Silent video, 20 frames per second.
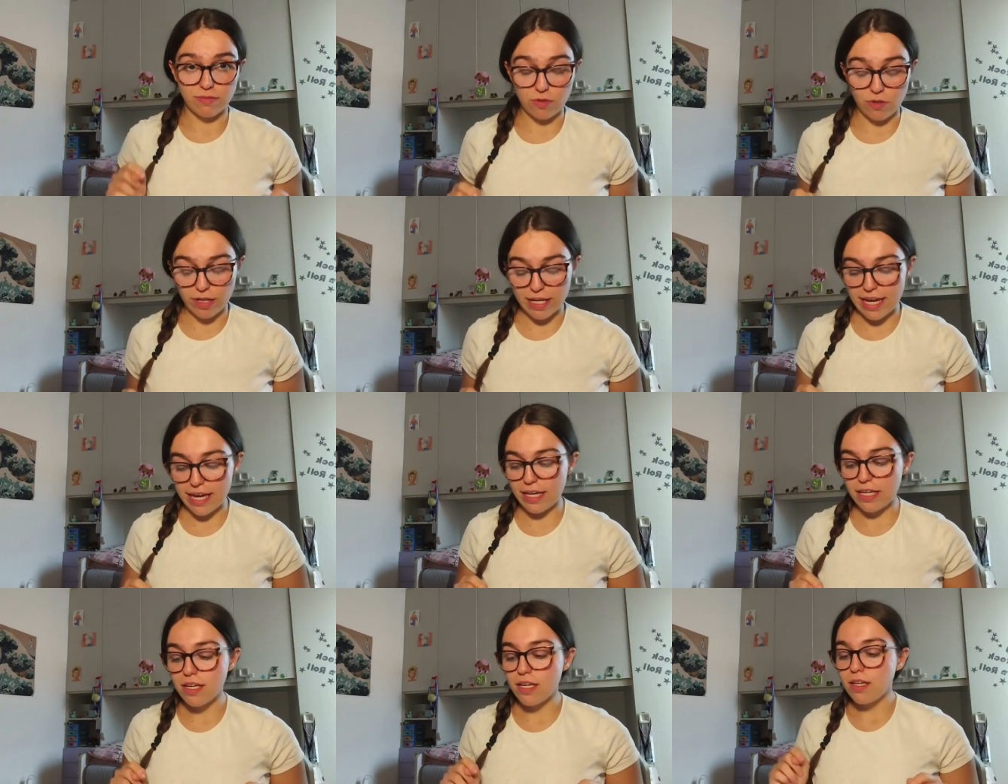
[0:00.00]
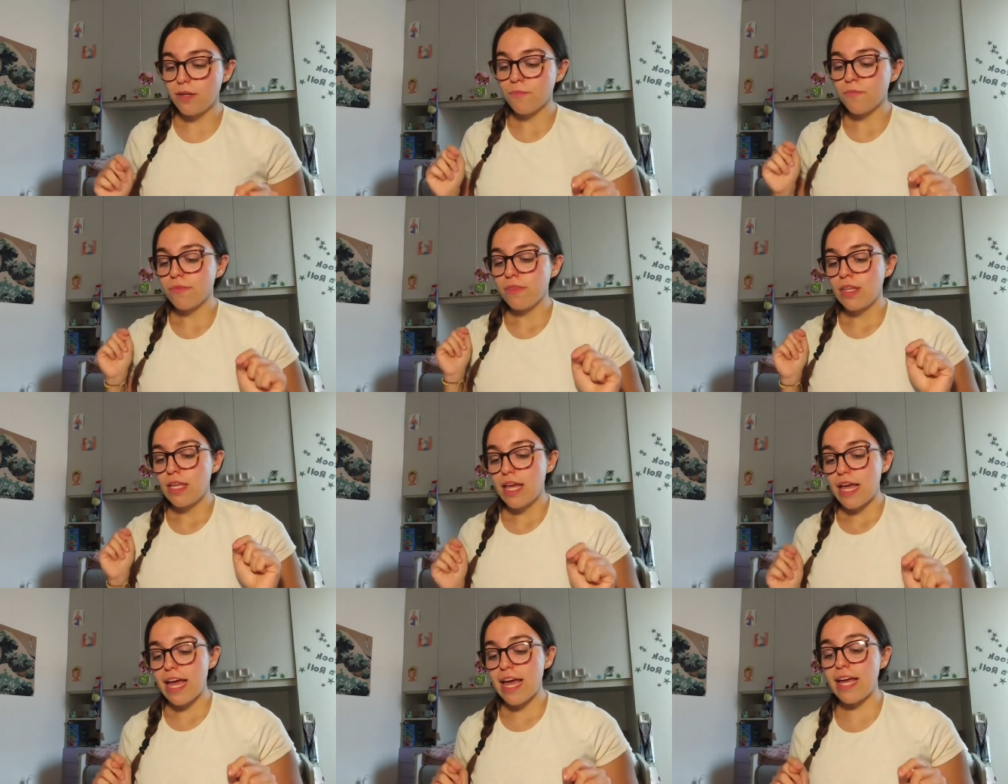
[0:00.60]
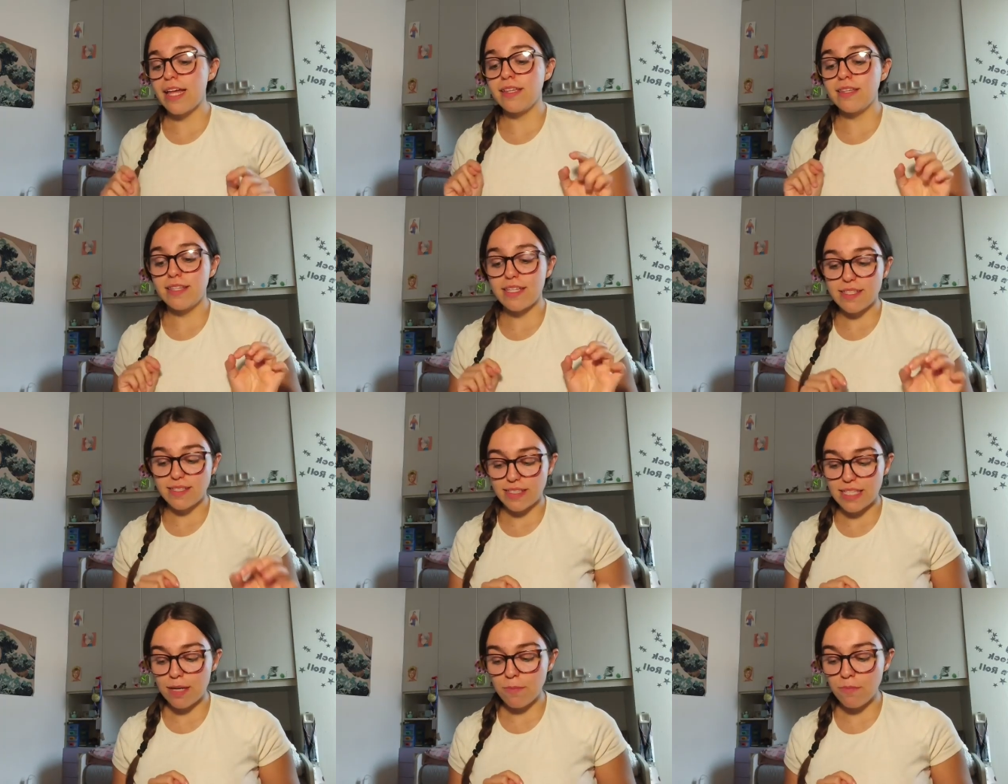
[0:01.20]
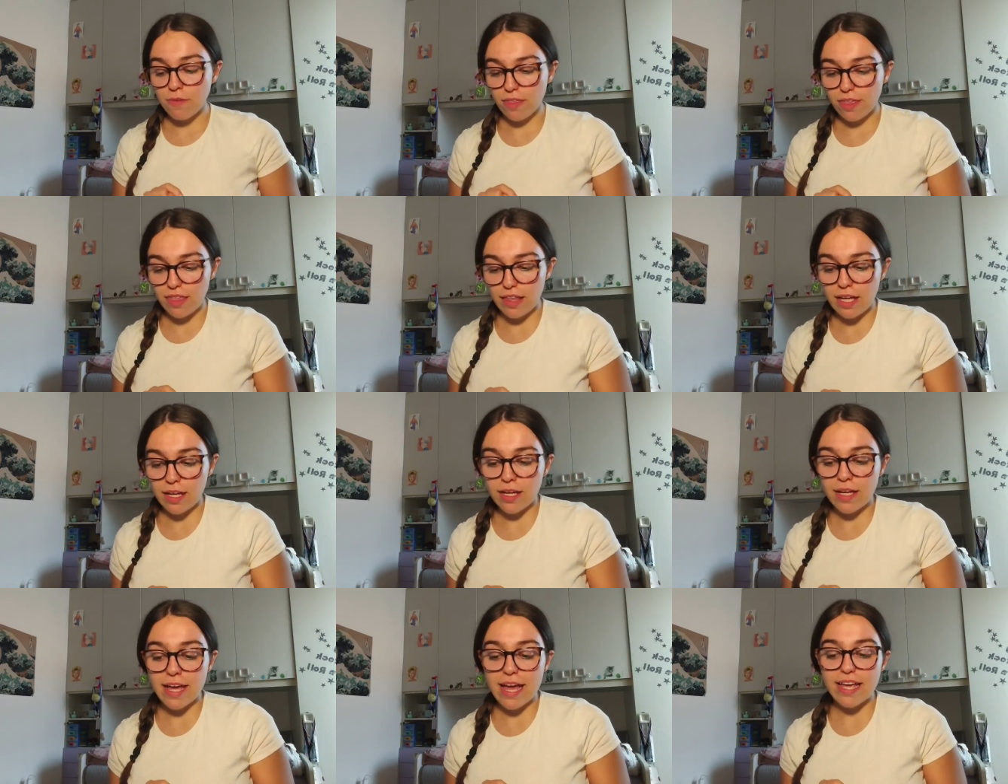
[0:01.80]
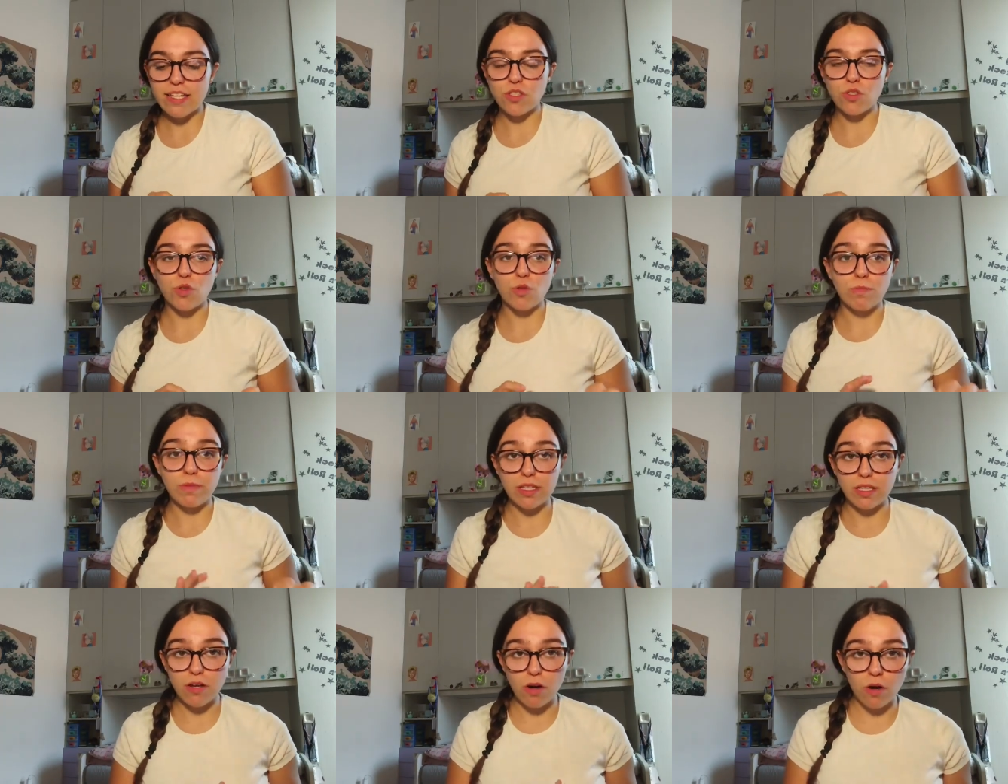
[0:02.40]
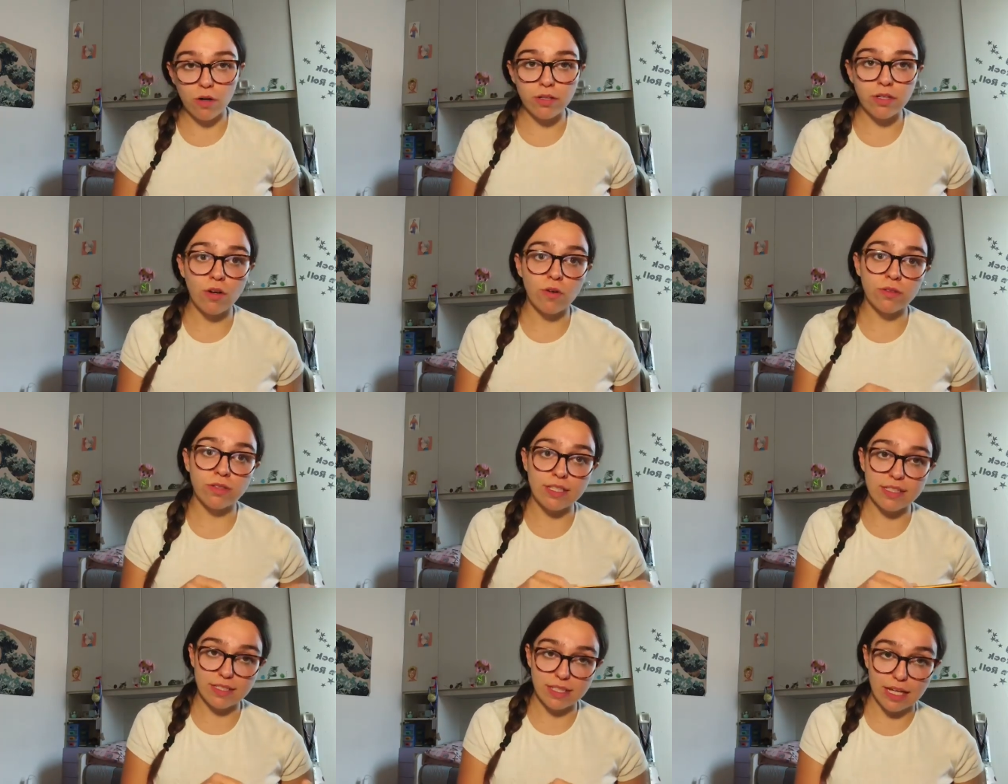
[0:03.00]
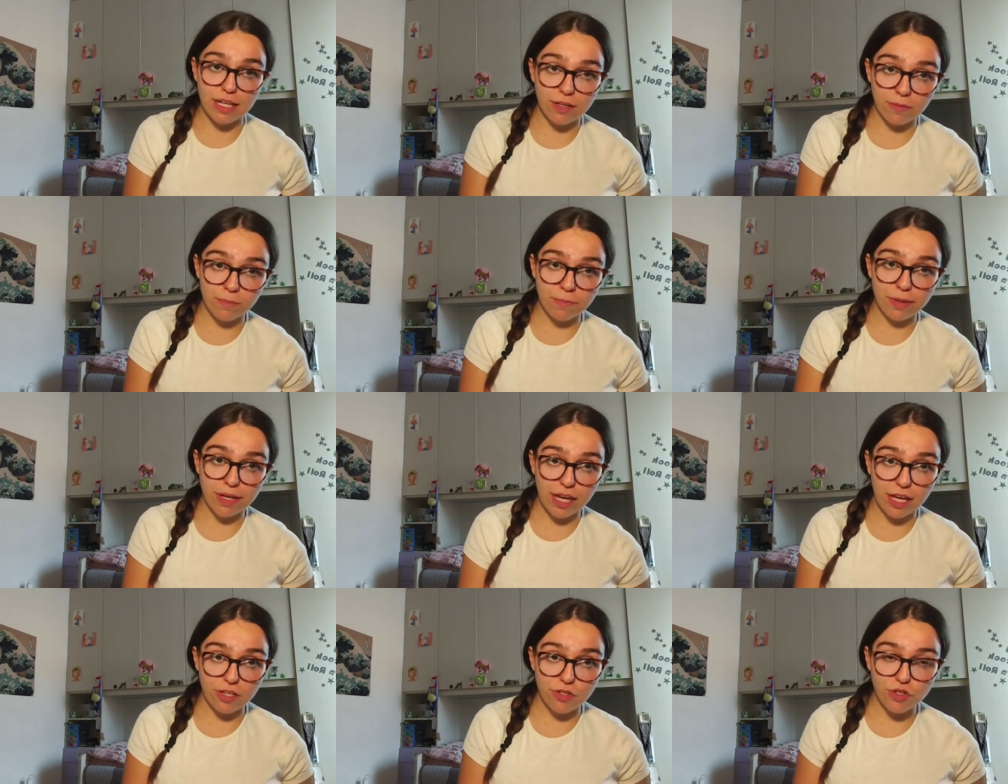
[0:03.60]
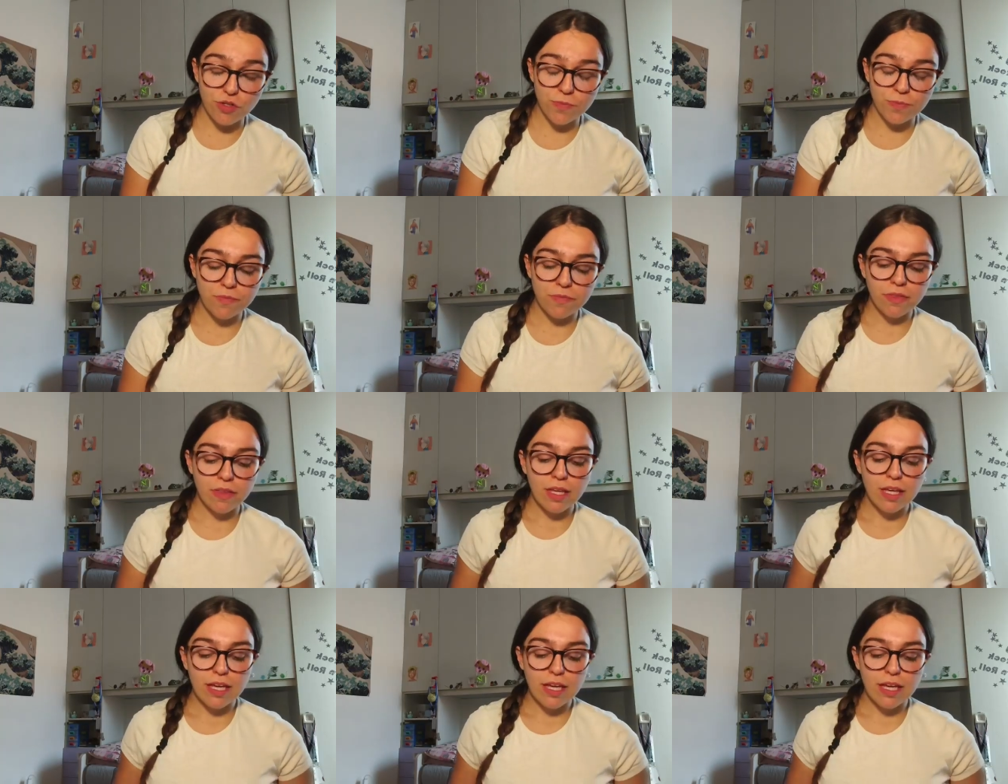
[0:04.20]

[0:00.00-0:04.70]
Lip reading: Okay, and the same thing has to be done on the second page.